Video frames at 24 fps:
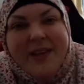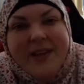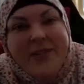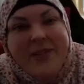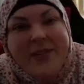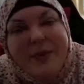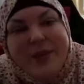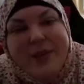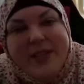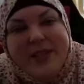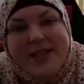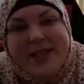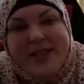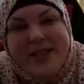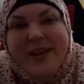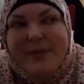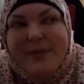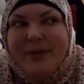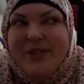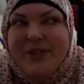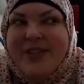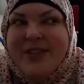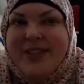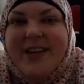What is sad
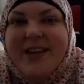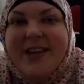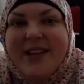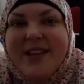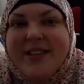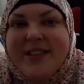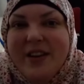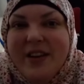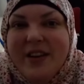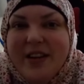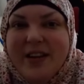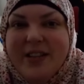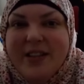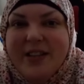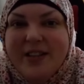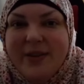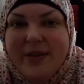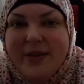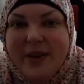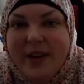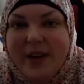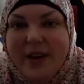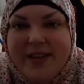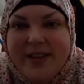about just sitting and talking to you
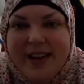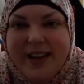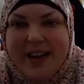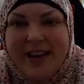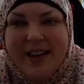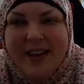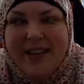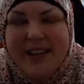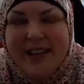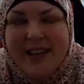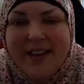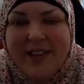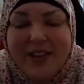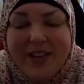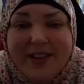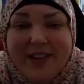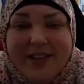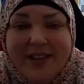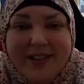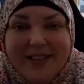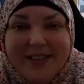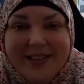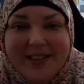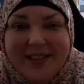guys, hacking the
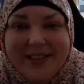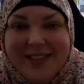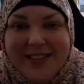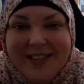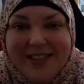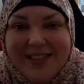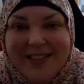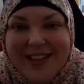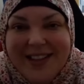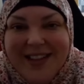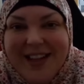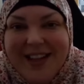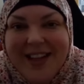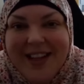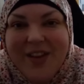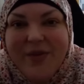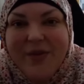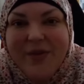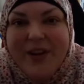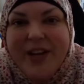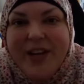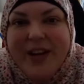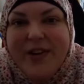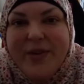headlines?
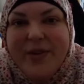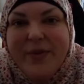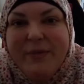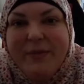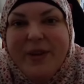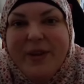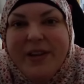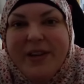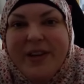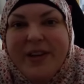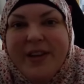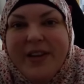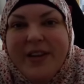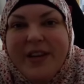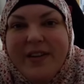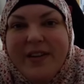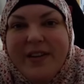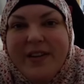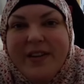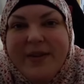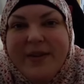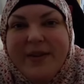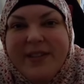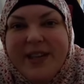Funny, I know women here in
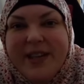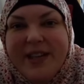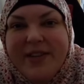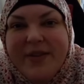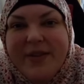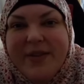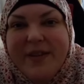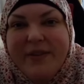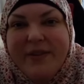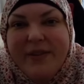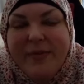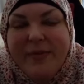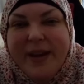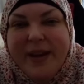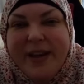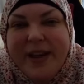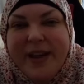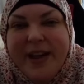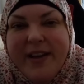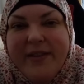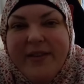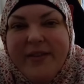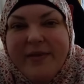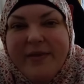USA that don't have their own bank
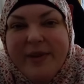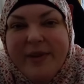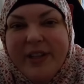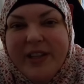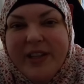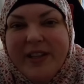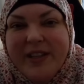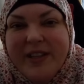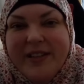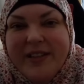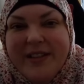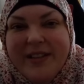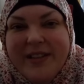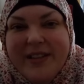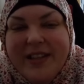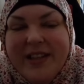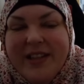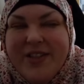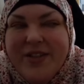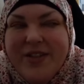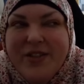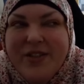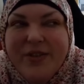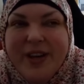account. Really? That's
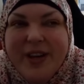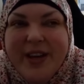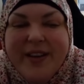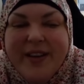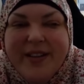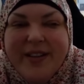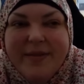true, yeah.